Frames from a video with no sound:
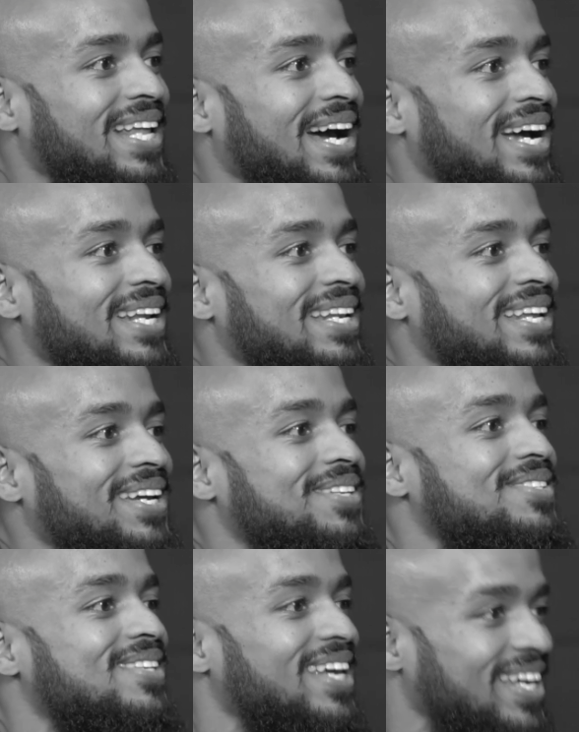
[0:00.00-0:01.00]
that
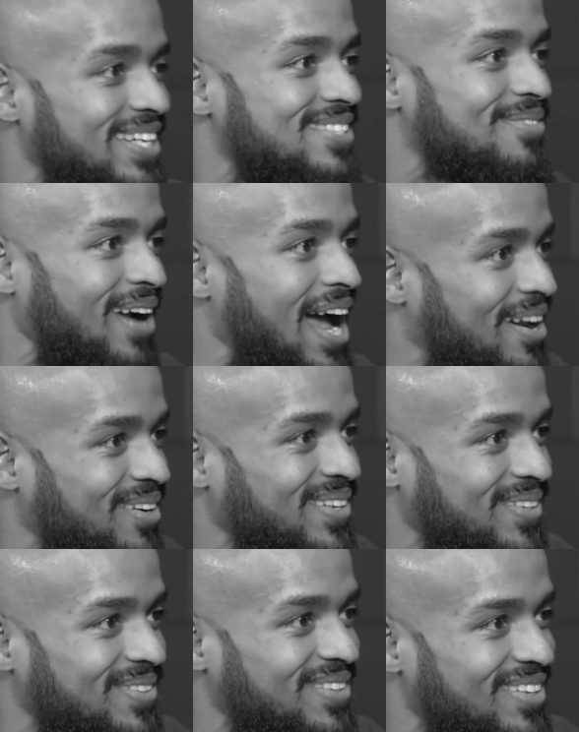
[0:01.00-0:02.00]
it is radical.